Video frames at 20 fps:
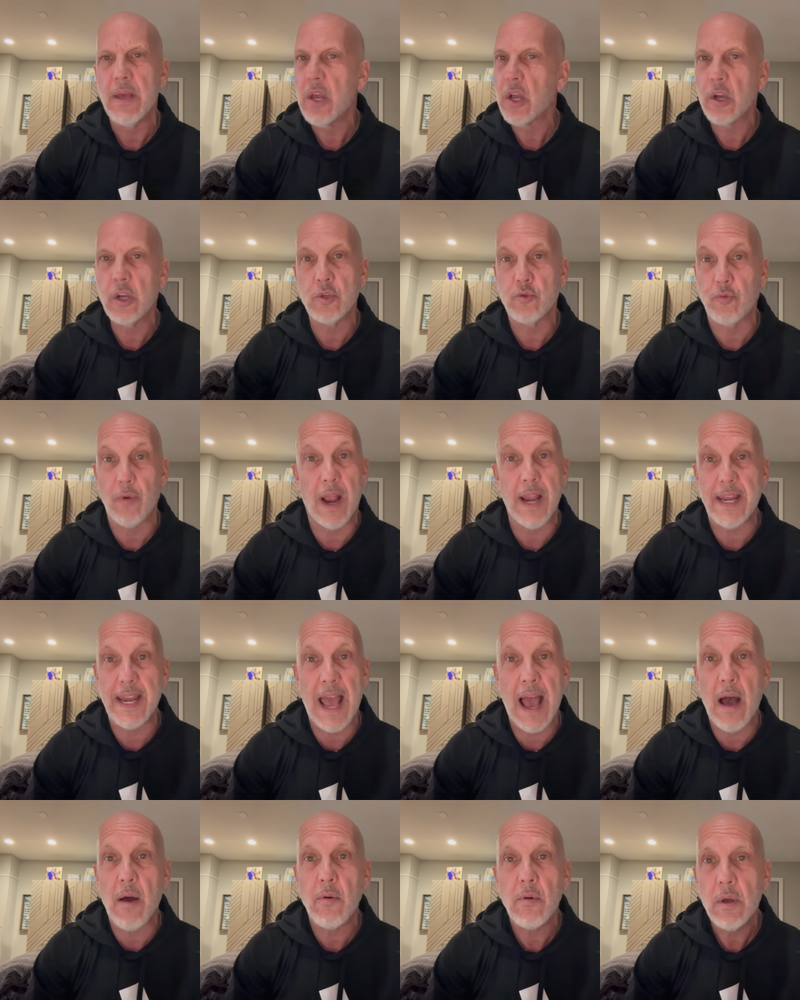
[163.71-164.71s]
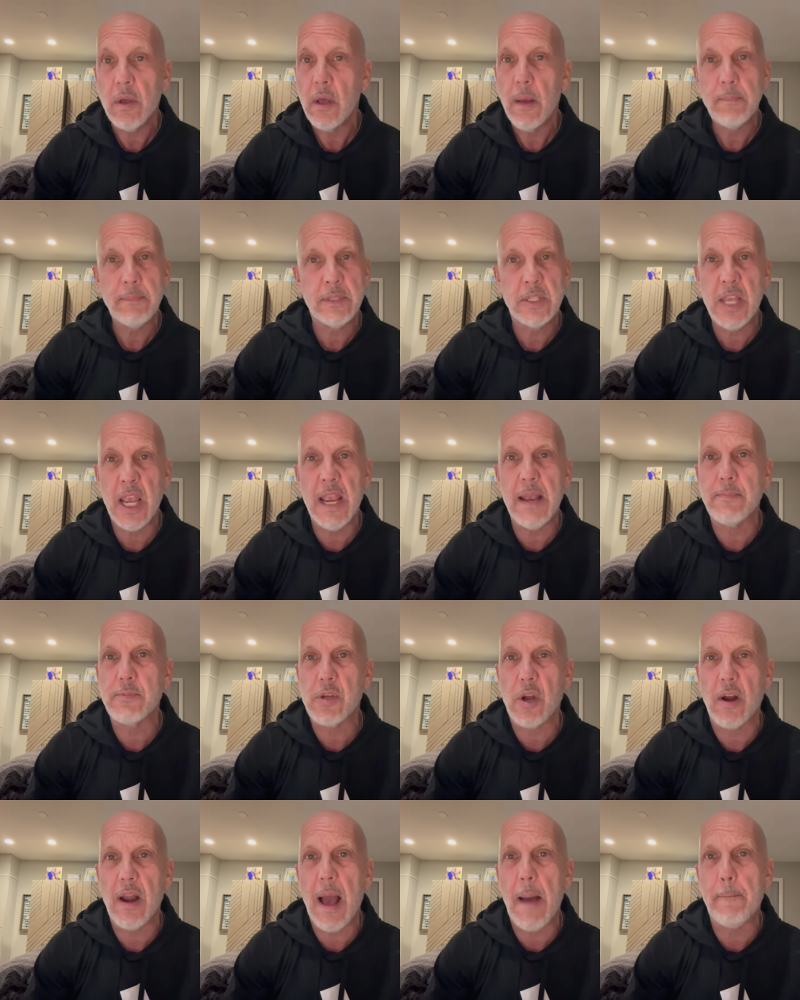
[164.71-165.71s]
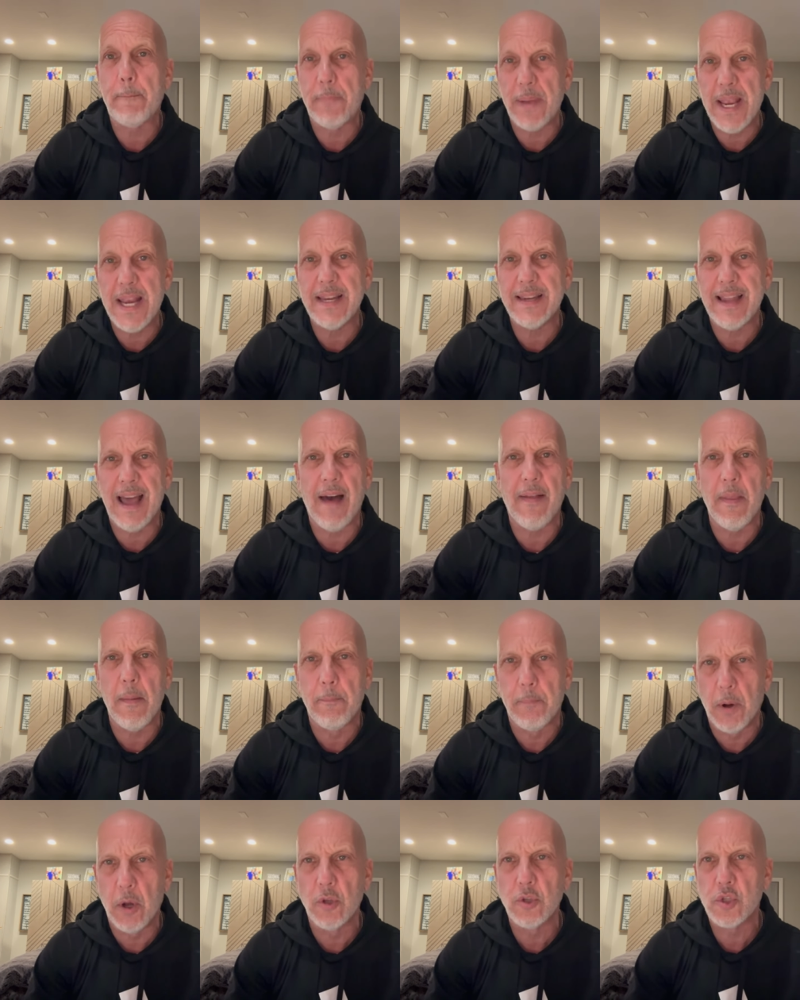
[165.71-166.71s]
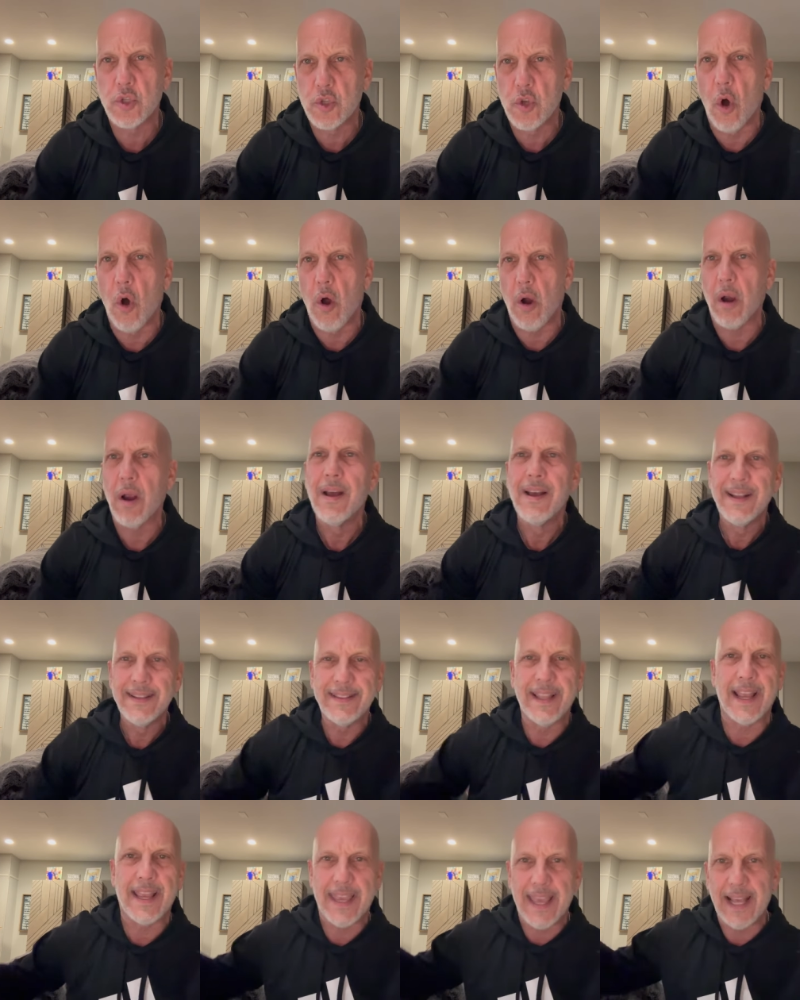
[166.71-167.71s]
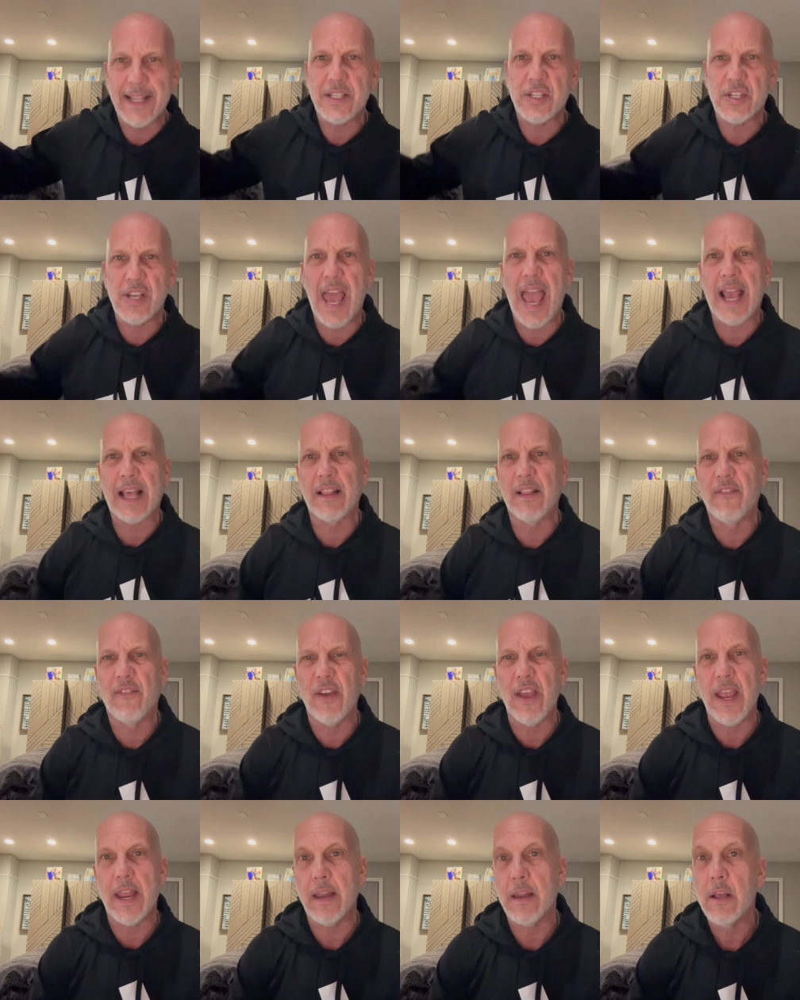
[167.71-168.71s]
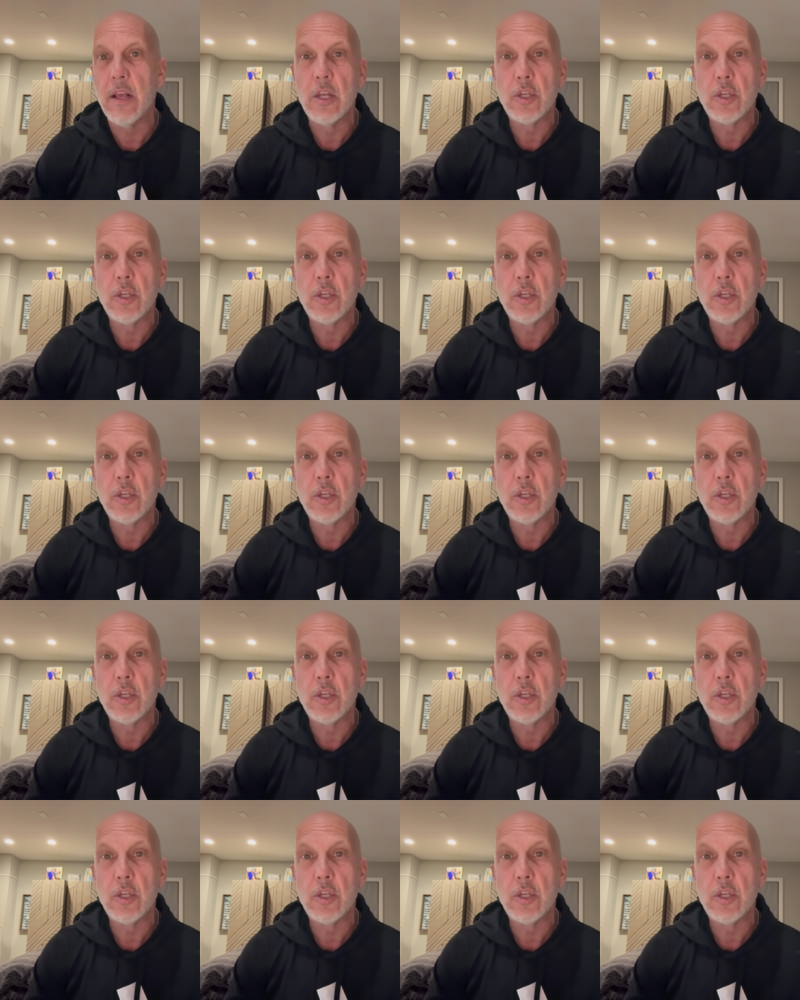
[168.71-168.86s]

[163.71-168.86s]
Because right now, teams are not beating down the Bulls' door to get Zach LaVine.